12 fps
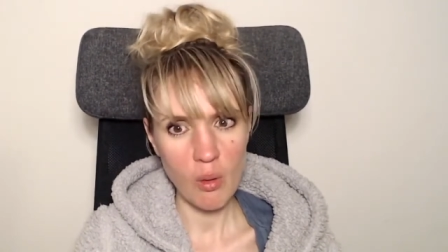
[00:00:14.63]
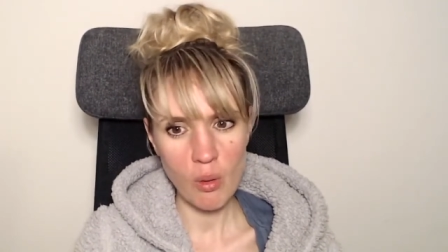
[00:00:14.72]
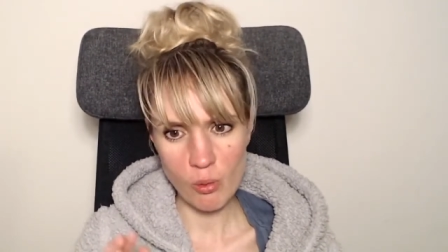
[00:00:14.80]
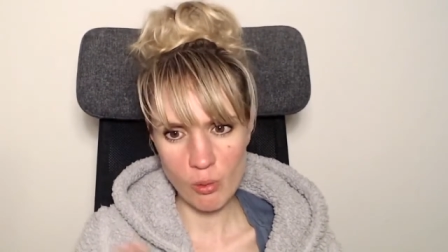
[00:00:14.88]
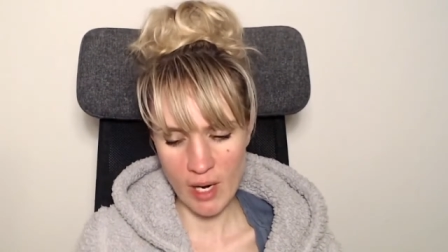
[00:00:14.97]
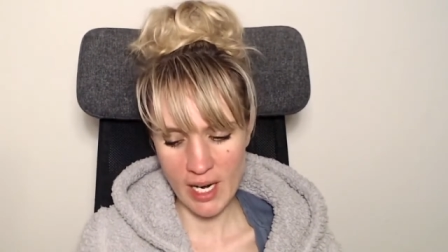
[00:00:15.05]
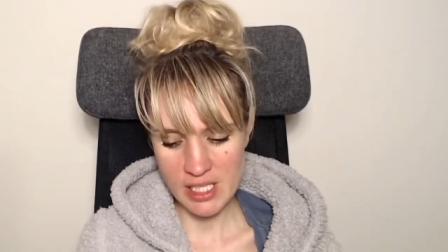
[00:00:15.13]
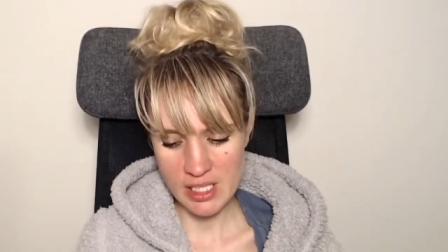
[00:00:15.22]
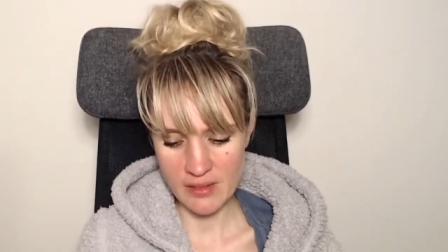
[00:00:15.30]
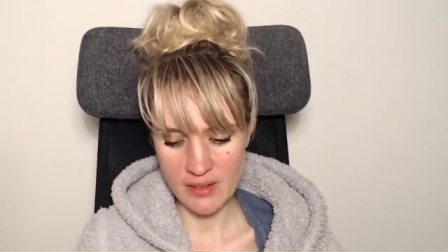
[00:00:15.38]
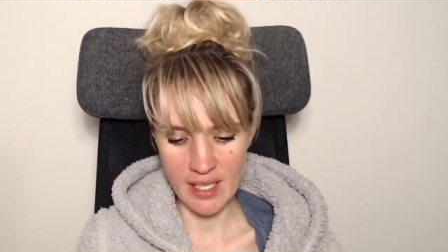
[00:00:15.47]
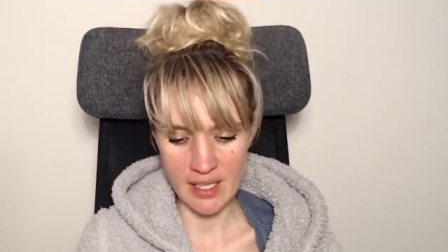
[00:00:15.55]
All
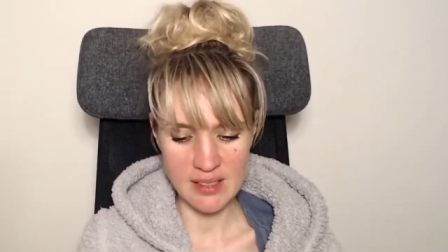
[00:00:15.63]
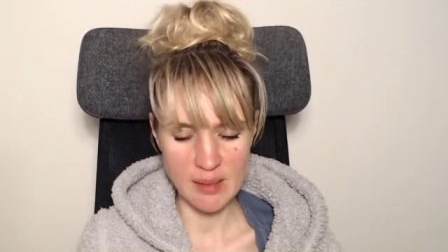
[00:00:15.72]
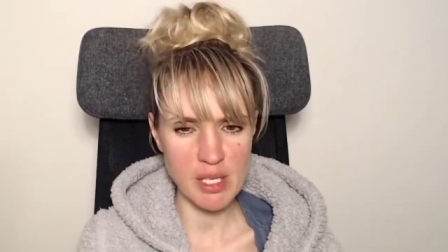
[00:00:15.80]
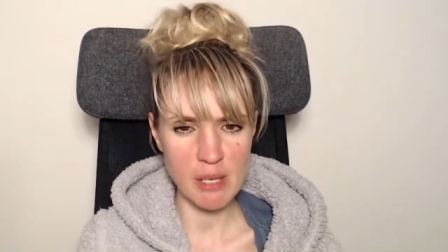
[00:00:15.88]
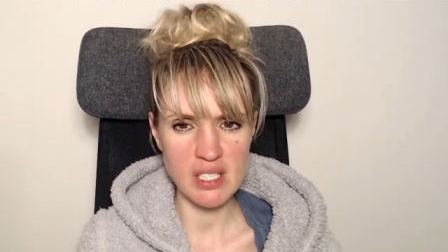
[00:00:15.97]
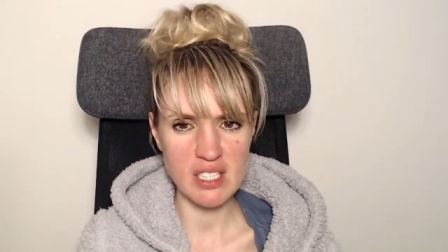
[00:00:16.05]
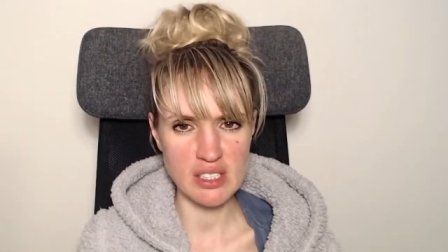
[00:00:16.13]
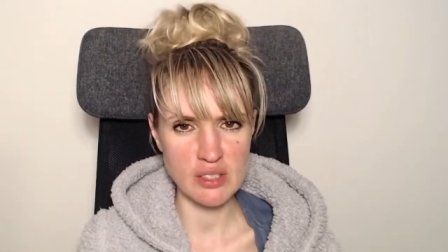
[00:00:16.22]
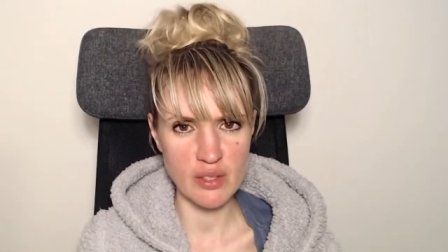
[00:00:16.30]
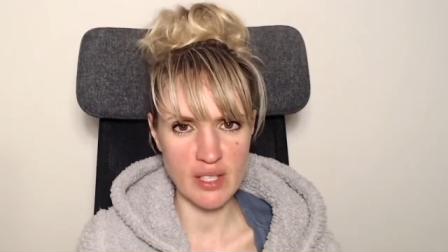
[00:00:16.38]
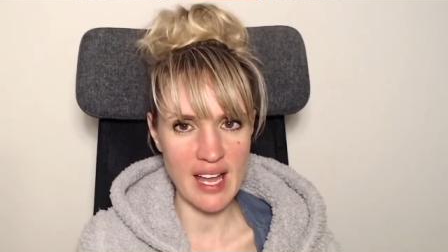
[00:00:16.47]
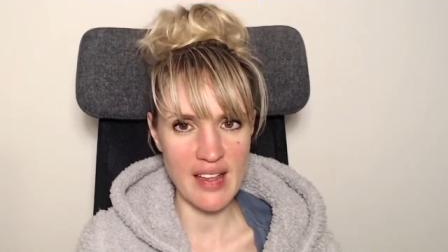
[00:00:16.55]
range of things. Sometimes I
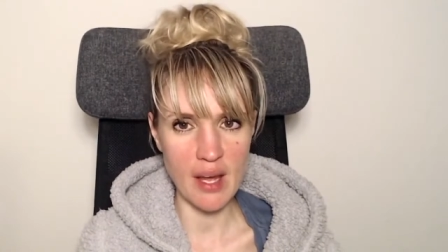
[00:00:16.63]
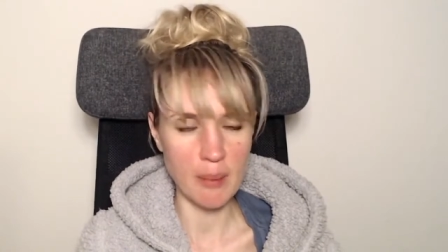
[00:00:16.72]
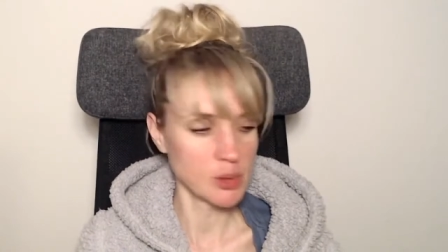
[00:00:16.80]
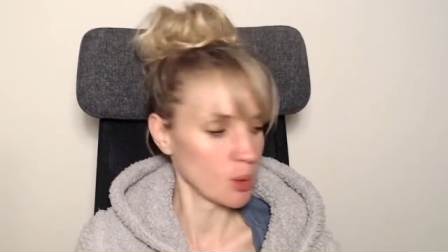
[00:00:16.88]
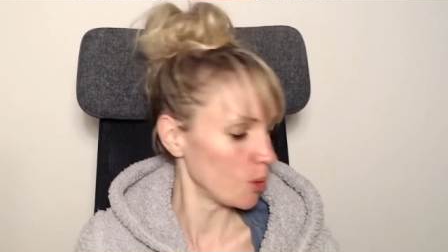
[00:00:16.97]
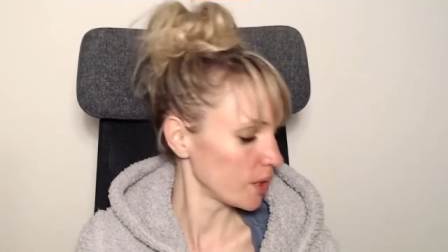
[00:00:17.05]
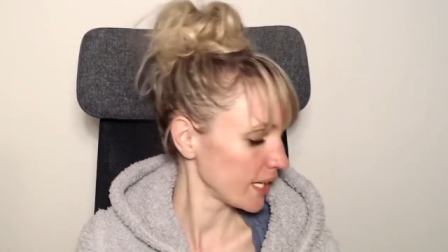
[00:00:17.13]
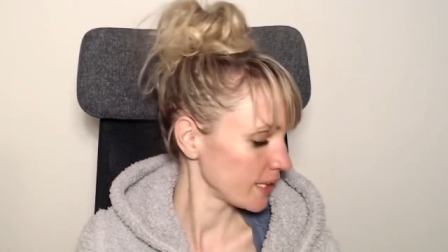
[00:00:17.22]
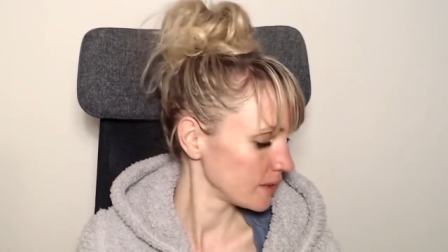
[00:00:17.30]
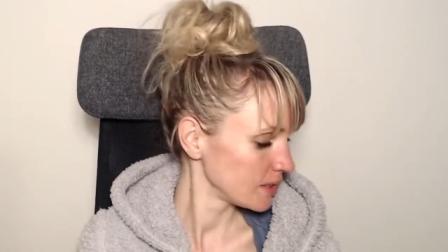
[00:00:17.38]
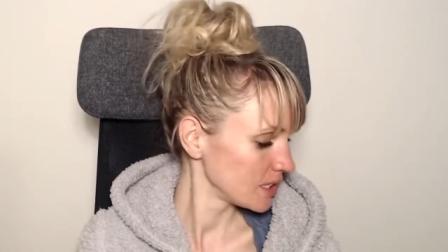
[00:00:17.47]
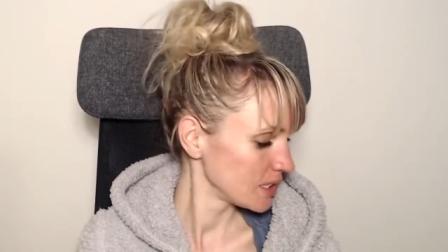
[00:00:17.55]
just forget that I'm
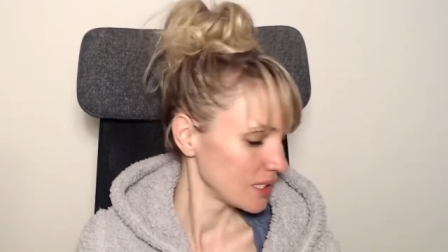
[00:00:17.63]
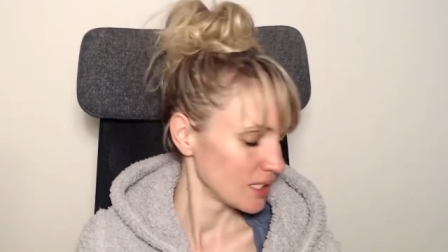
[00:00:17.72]
talking.